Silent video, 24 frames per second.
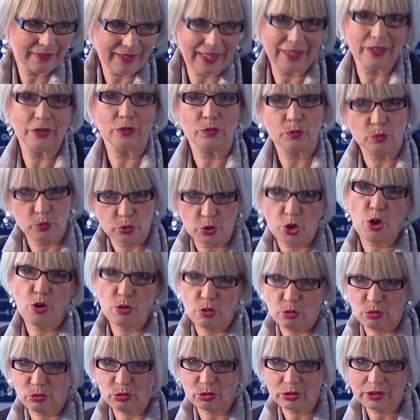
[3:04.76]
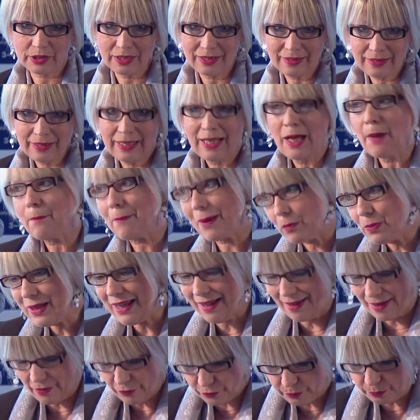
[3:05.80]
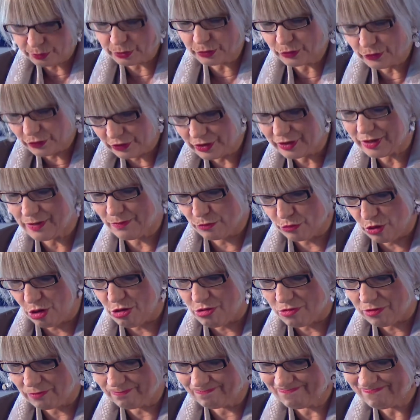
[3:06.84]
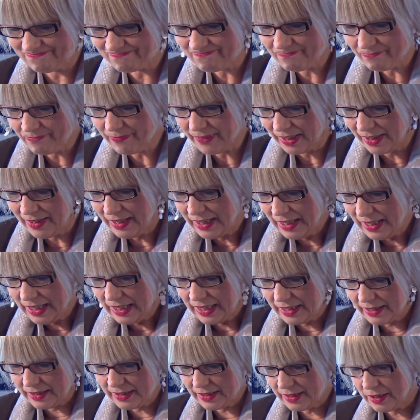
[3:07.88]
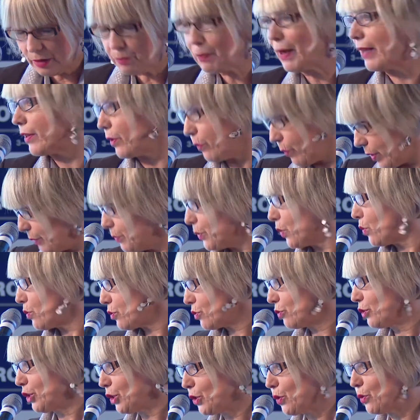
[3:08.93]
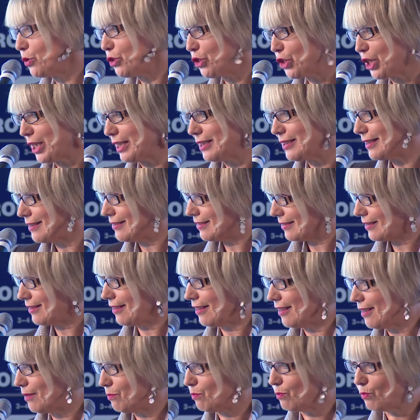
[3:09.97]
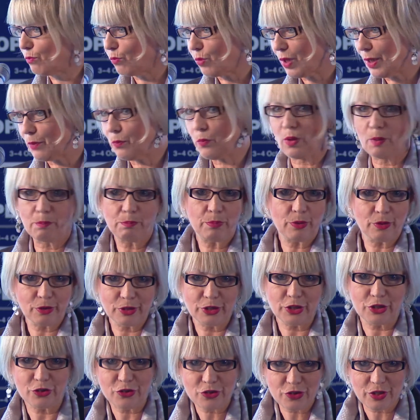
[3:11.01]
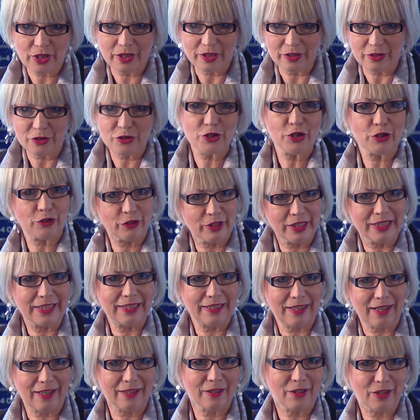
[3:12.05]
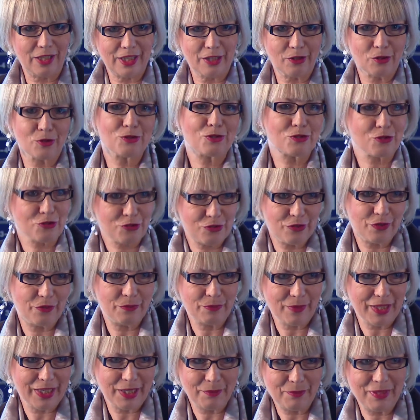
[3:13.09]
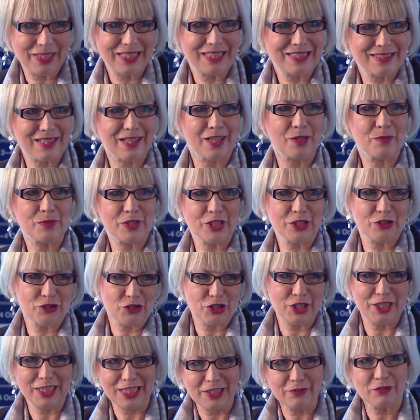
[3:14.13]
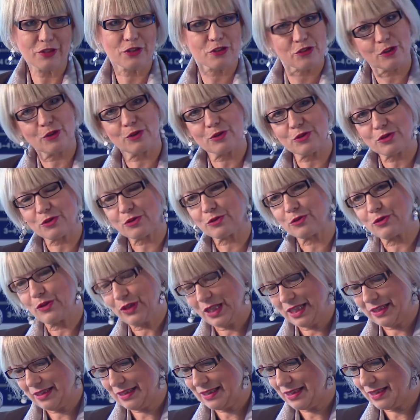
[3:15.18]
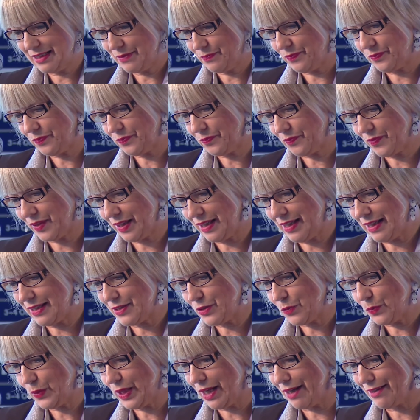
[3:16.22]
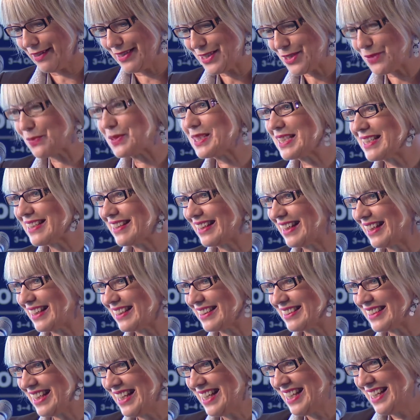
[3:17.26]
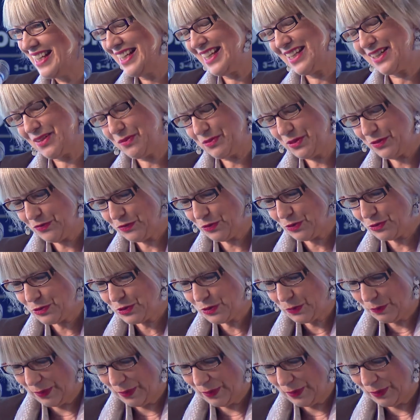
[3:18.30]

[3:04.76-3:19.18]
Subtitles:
that it would hold. But we have proven them wrong. By the way, we also negotiated at one point in Zurich and also many, many times in Geneva. So also, as we are in Switzerland, we've also